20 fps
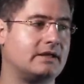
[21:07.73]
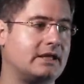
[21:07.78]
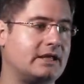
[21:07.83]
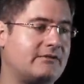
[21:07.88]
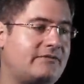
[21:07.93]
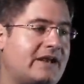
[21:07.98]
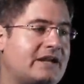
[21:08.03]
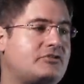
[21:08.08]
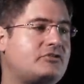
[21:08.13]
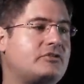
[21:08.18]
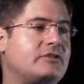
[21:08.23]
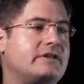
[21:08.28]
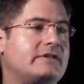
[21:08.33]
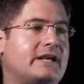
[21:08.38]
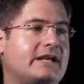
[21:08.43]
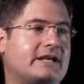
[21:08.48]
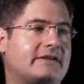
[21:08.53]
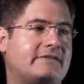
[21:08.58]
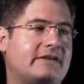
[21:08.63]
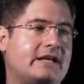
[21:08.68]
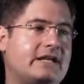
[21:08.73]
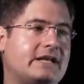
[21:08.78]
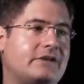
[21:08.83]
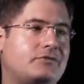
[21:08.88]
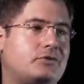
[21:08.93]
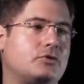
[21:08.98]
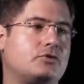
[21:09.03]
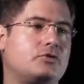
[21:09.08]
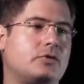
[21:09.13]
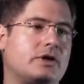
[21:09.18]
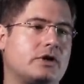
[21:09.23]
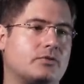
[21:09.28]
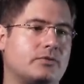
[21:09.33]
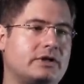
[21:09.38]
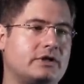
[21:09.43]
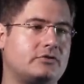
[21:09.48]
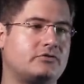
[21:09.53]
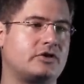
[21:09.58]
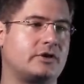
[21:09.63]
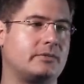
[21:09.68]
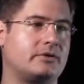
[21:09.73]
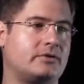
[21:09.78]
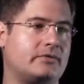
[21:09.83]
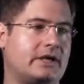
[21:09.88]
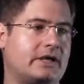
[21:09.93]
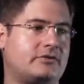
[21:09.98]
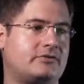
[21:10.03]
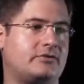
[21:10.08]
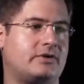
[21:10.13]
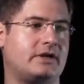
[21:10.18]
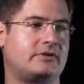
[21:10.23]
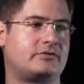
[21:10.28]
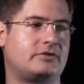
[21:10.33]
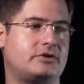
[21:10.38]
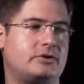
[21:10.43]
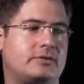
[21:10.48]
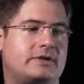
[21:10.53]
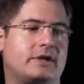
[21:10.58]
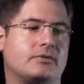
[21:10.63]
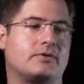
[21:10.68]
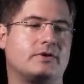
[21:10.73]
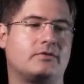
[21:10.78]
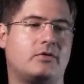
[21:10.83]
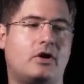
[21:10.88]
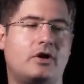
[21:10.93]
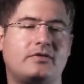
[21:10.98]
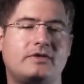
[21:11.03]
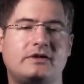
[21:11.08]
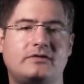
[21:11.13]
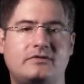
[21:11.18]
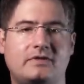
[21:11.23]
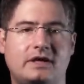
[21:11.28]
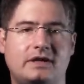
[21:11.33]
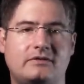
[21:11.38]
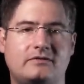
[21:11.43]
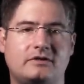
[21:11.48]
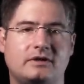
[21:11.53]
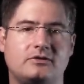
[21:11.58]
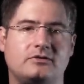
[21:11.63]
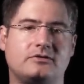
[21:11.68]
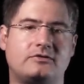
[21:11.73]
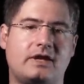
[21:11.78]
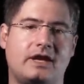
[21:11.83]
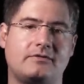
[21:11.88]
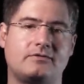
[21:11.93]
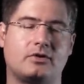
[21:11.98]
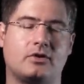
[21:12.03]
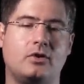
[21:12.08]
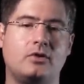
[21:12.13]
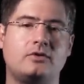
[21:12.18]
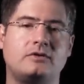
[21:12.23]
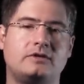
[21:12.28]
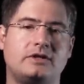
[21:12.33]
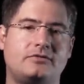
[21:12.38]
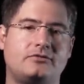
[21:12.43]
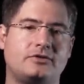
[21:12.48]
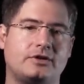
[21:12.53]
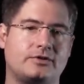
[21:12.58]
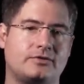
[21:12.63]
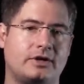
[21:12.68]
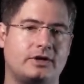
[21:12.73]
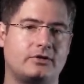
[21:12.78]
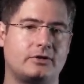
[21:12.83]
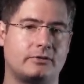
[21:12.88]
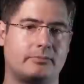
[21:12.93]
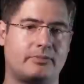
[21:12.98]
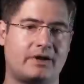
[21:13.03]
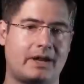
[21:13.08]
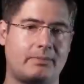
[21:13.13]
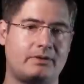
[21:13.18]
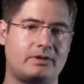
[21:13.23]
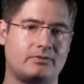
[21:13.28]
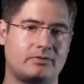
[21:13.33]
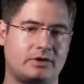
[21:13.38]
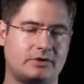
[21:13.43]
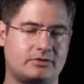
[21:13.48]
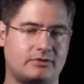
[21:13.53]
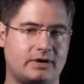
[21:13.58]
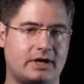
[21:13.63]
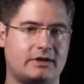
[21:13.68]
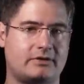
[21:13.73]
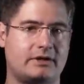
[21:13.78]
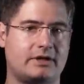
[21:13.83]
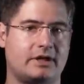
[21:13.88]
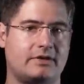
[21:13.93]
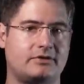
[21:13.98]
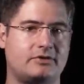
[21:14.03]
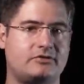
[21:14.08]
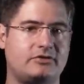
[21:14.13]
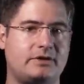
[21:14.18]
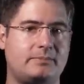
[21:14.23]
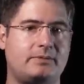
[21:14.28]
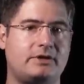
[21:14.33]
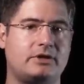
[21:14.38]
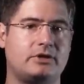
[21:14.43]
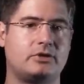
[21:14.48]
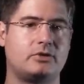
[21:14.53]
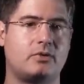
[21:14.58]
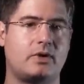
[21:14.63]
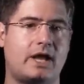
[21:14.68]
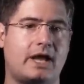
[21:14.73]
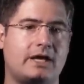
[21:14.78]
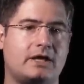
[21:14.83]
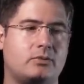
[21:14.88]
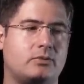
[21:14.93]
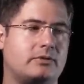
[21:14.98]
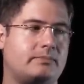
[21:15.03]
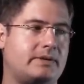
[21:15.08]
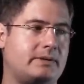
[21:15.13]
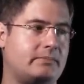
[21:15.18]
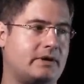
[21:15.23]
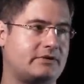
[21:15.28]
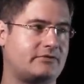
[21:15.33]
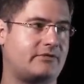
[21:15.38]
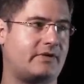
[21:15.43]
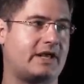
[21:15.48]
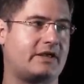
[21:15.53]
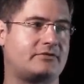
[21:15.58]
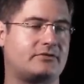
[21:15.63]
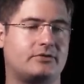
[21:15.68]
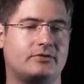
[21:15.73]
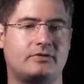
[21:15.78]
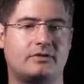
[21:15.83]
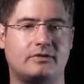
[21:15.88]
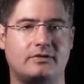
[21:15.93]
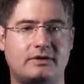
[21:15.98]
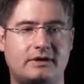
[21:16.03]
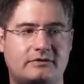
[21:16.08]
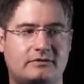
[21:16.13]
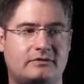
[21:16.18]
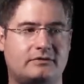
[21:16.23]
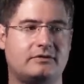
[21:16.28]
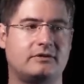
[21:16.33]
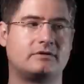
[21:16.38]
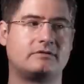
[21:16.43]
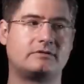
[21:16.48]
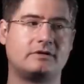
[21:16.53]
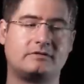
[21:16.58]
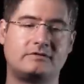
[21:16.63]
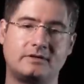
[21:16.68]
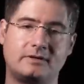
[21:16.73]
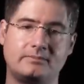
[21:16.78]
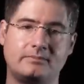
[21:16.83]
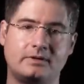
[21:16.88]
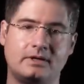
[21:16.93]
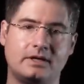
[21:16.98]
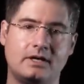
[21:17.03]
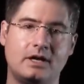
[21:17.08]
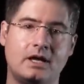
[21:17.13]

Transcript: Eventually, like I said, if you were doing a real terminal rasterizer, you would get rid of all these things and you just have your own glyph generator. It would probably run directly on the GPU and it would be much faster than this system.